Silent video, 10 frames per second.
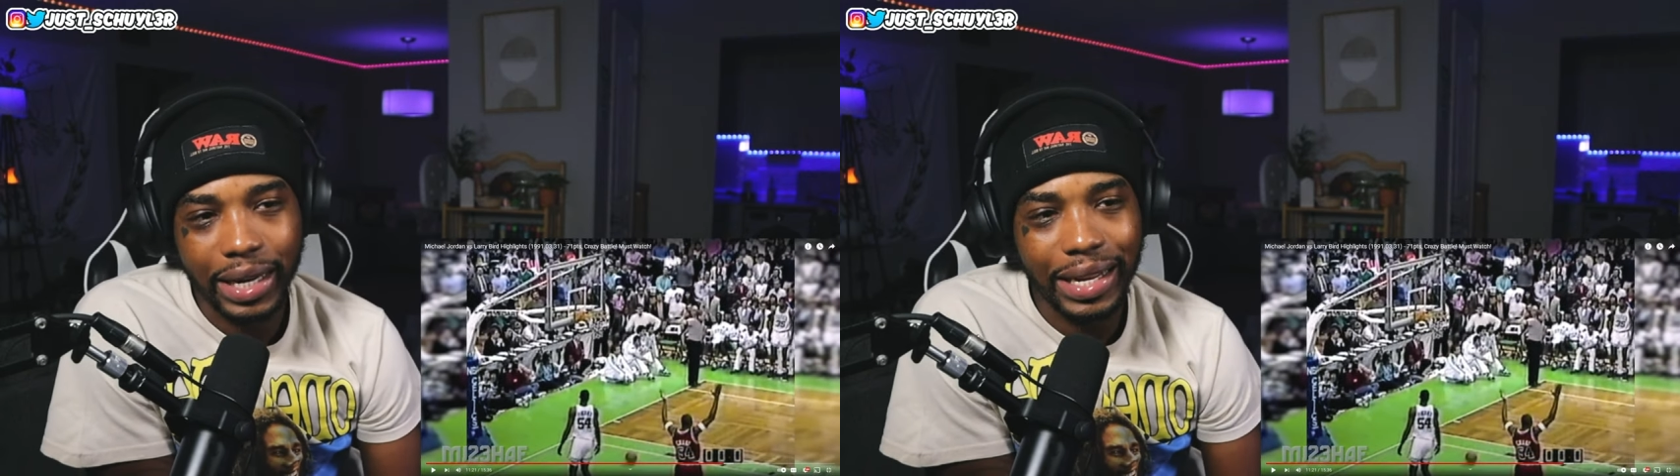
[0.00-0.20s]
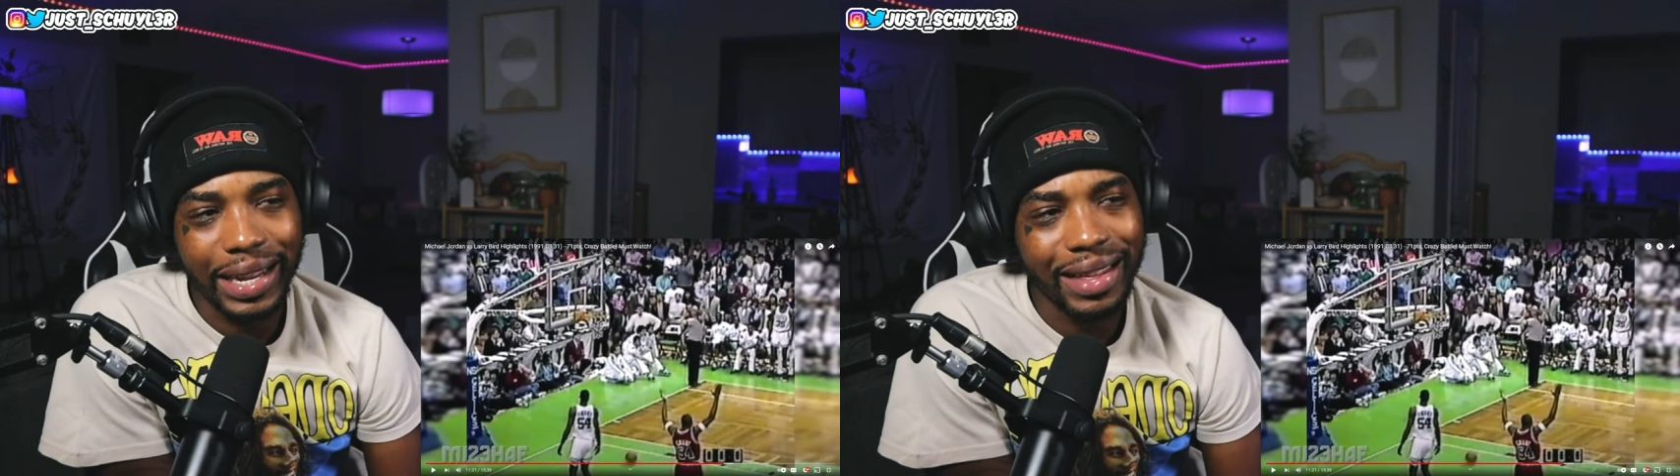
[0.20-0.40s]

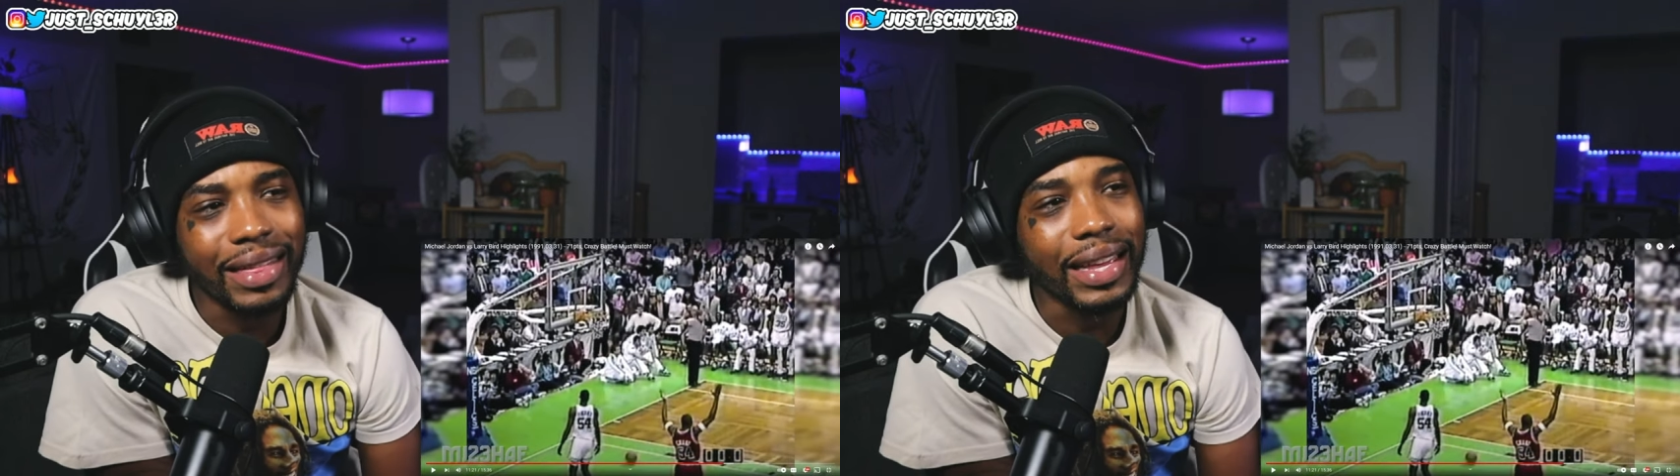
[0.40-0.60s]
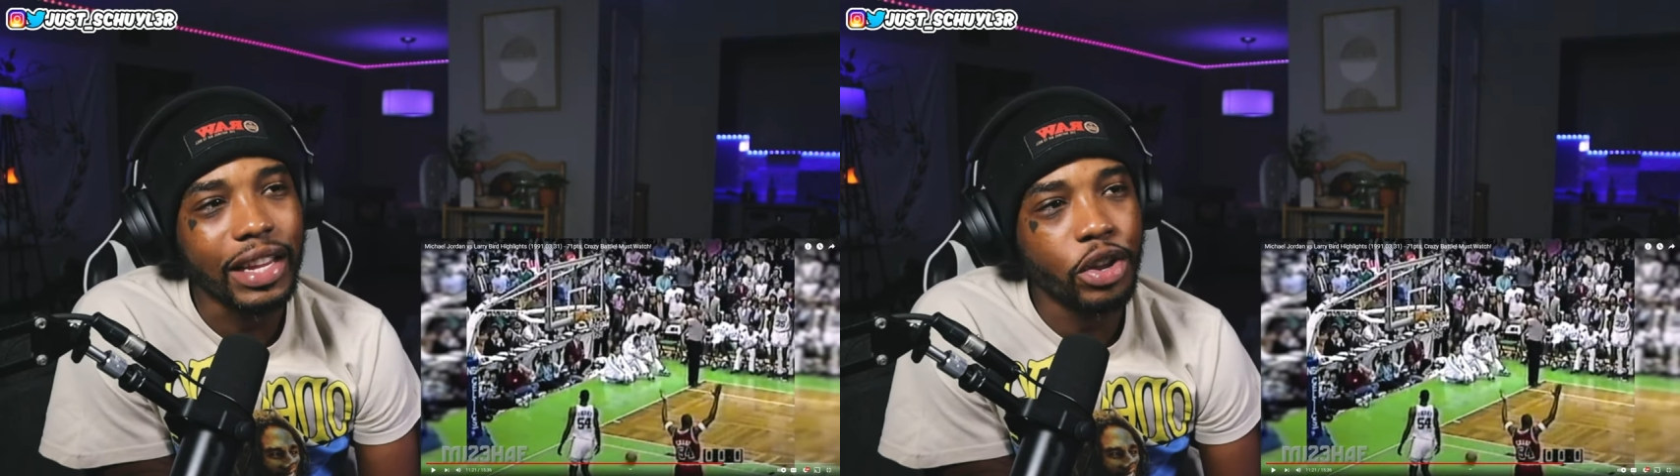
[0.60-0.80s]
Because I
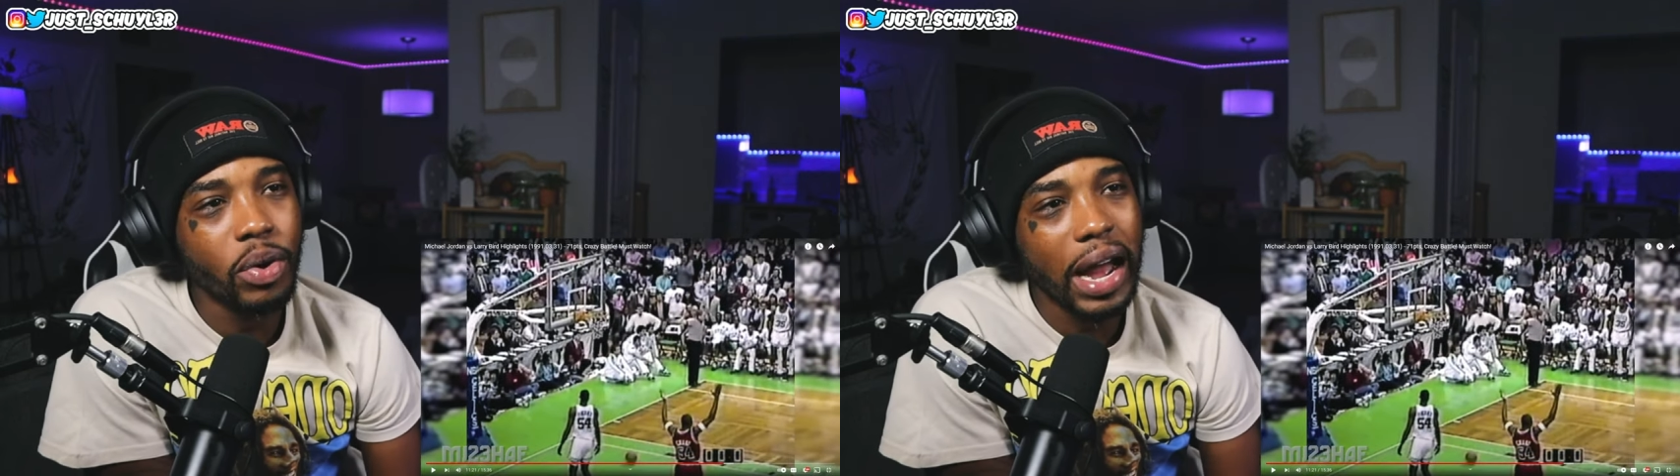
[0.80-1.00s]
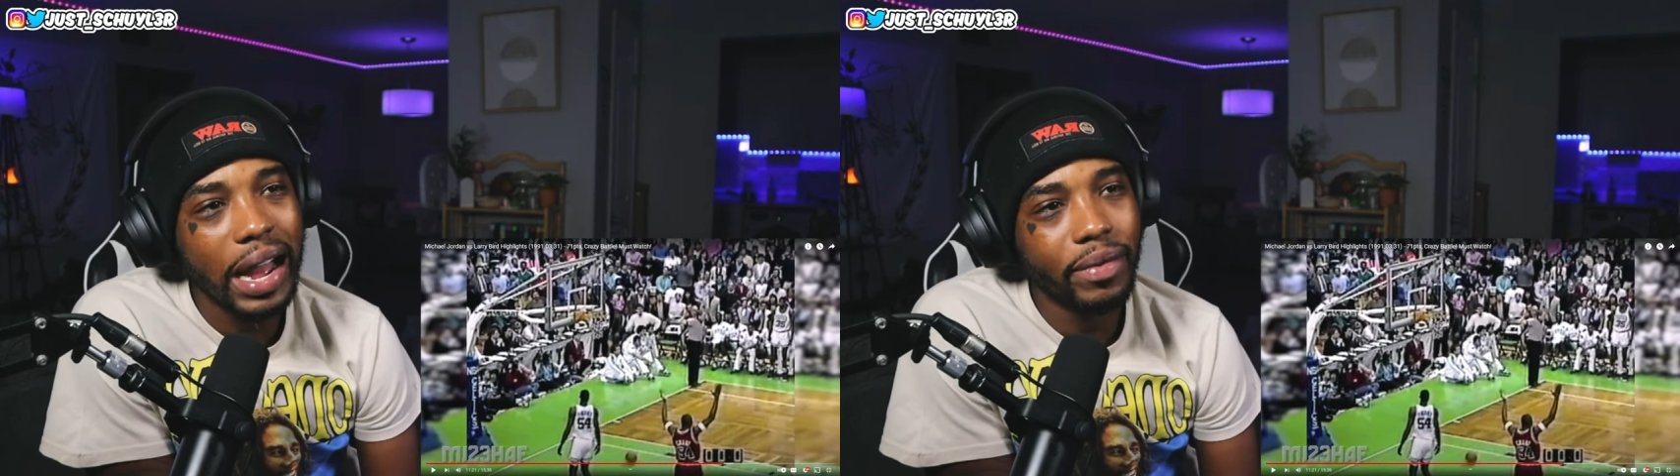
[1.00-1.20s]
think you
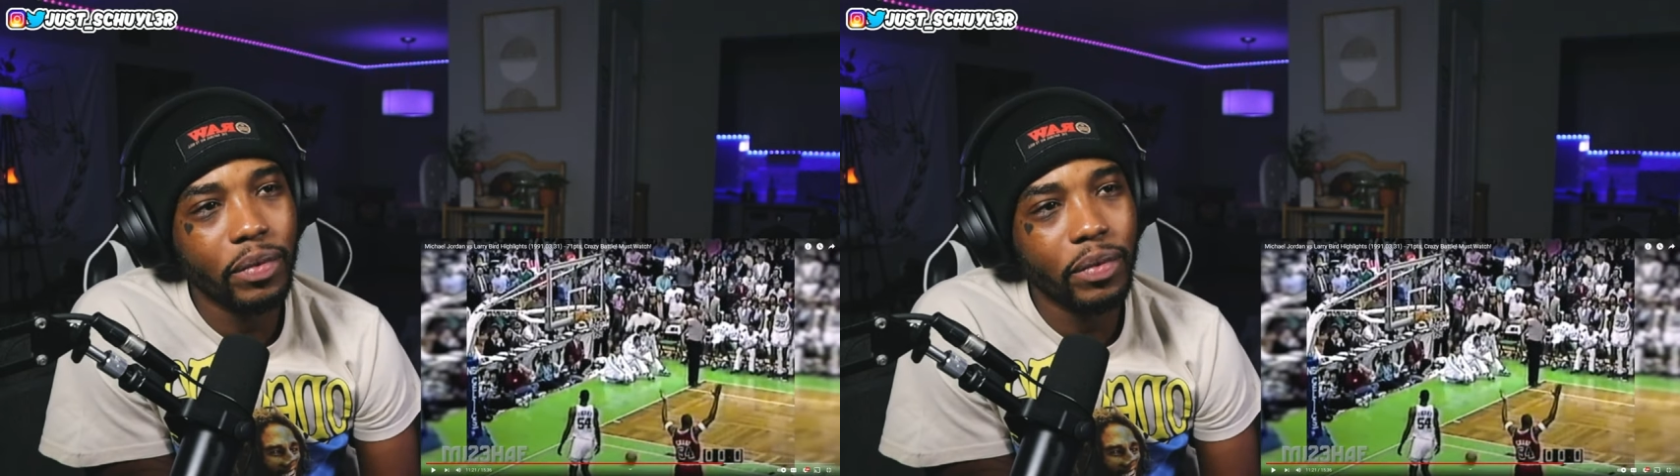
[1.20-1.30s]
have,